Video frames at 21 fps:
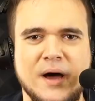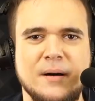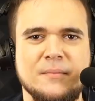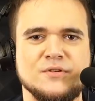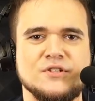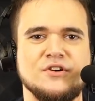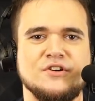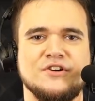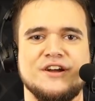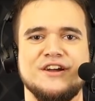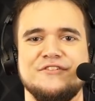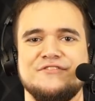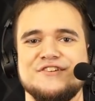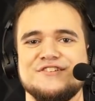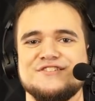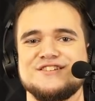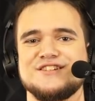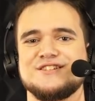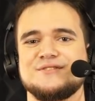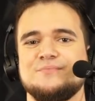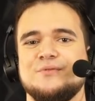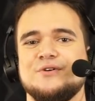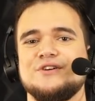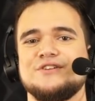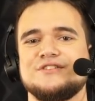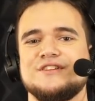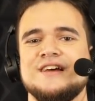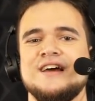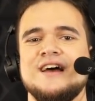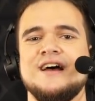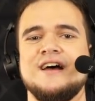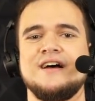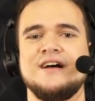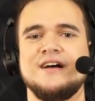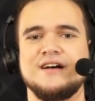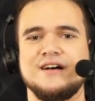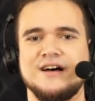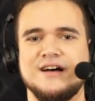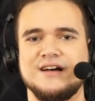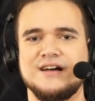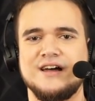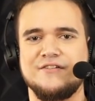sorry if you just spoiled
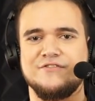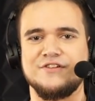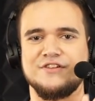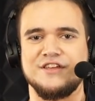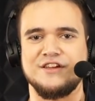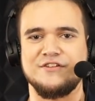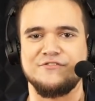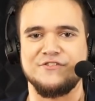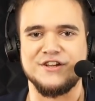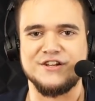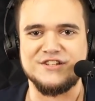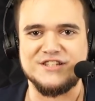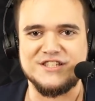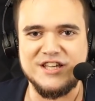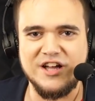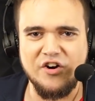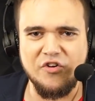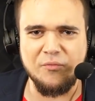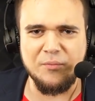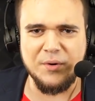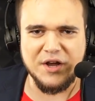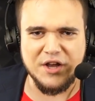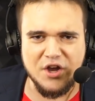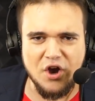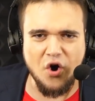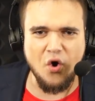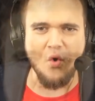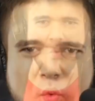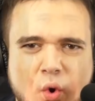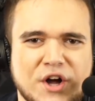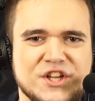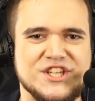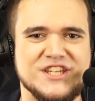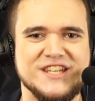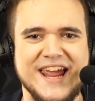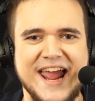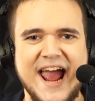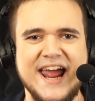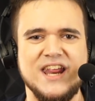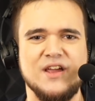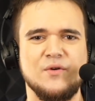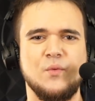uh, everything for yourself, but go watch it
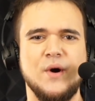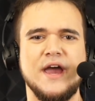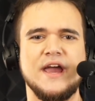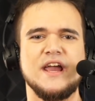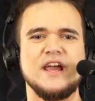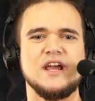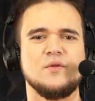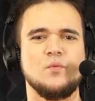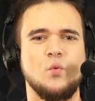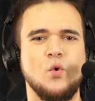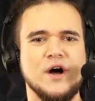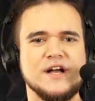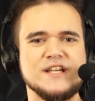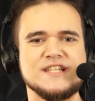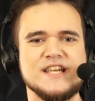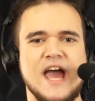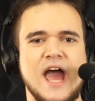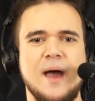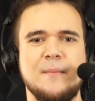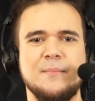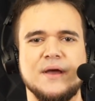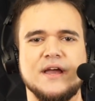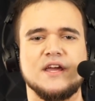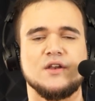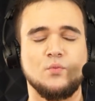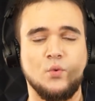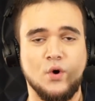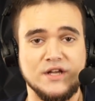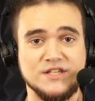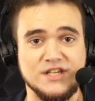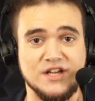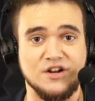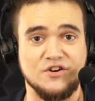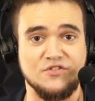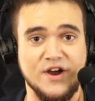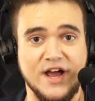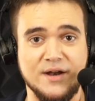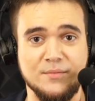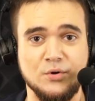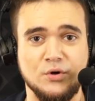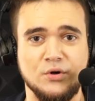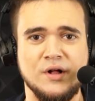anyway. It was epic, it was
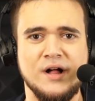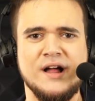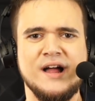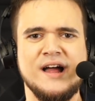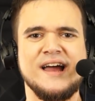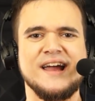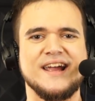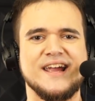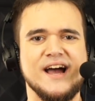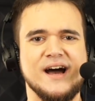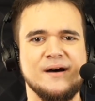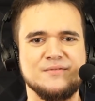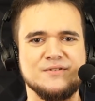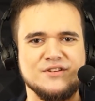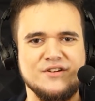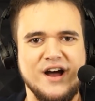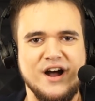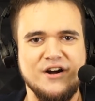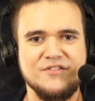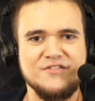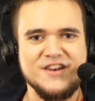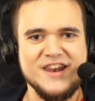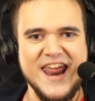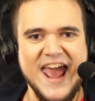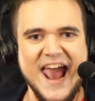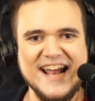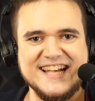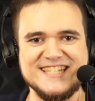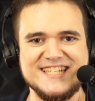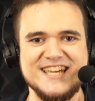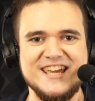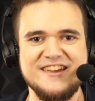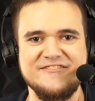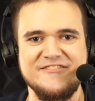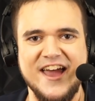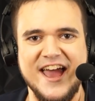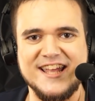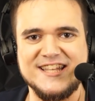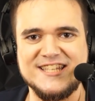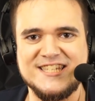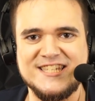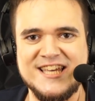incredible. Come to our next
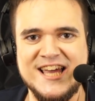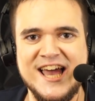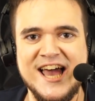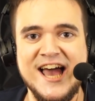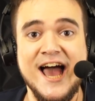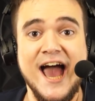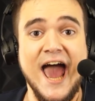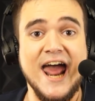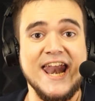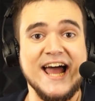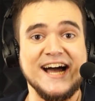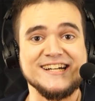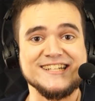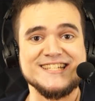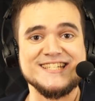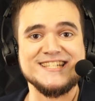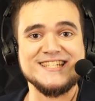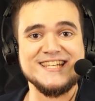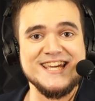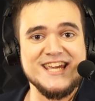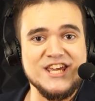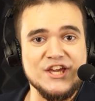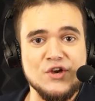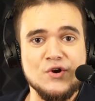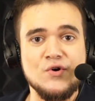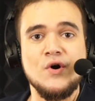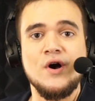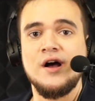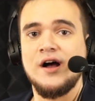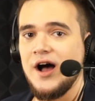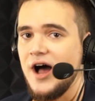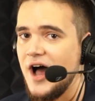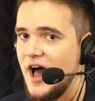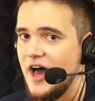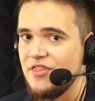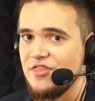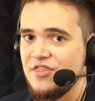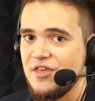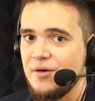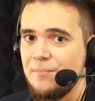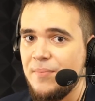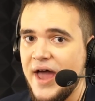events, and I'll see you on the
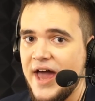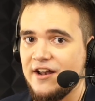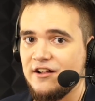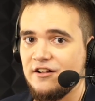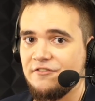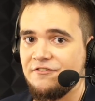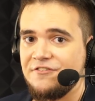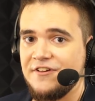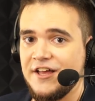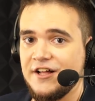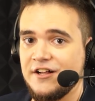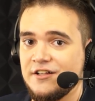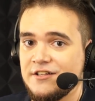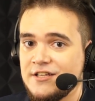battlefield.